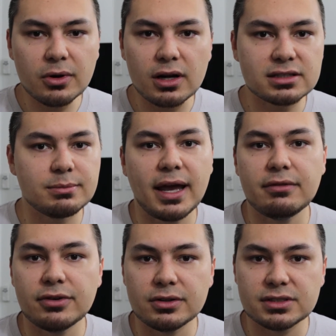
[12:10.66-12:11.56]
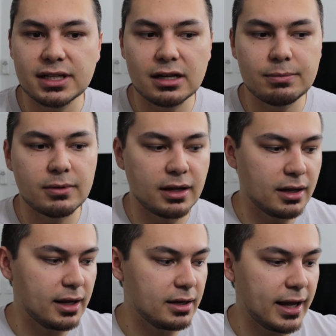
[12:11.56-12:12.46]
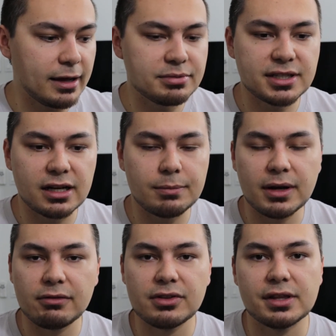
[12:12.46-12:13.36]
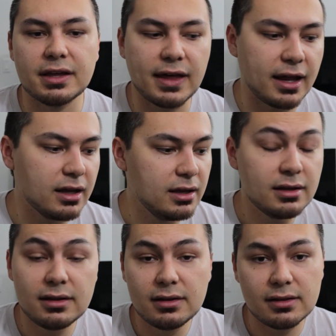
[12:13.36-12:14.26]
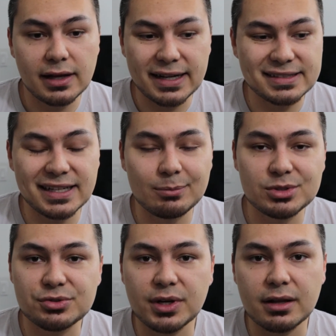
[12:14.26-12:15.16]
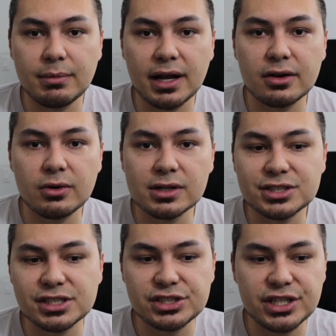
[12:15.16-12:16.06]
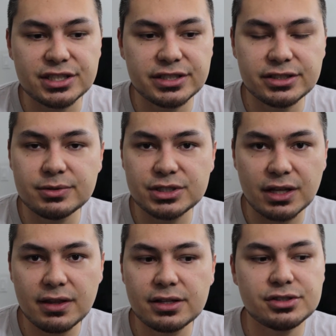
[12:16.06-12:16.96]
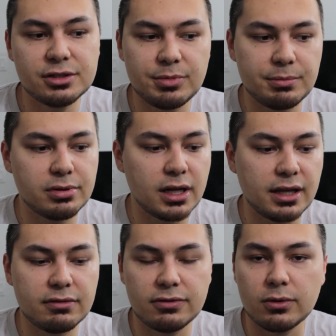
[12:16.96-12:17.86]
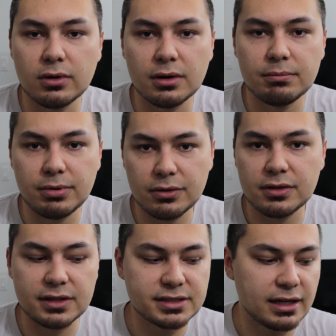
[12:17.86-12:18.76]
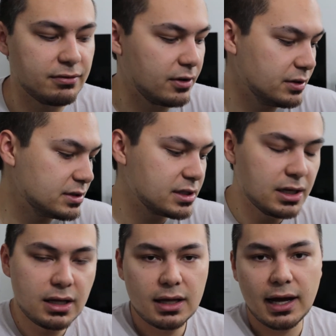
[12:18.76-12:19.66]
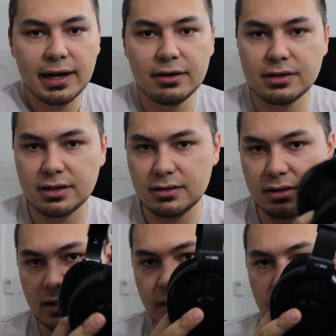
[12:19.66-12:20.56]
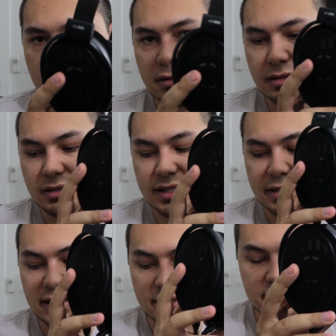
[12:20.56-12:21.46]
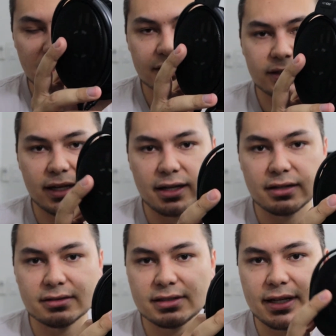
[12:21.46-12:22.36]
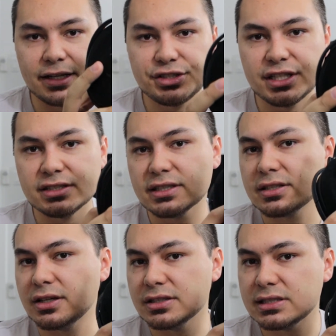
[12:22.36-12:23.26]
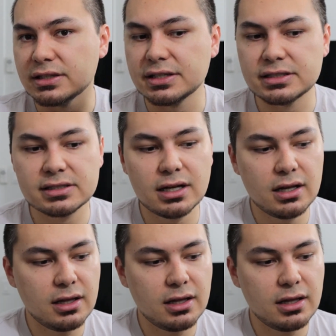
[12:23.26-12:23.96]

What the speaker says: awesome headphone setup and amp setup and everything like that. Like I said, I'm just running a Mica Origin G2, which I think should be plenty for both of these headphones. I know that the 6XX and HD 600 series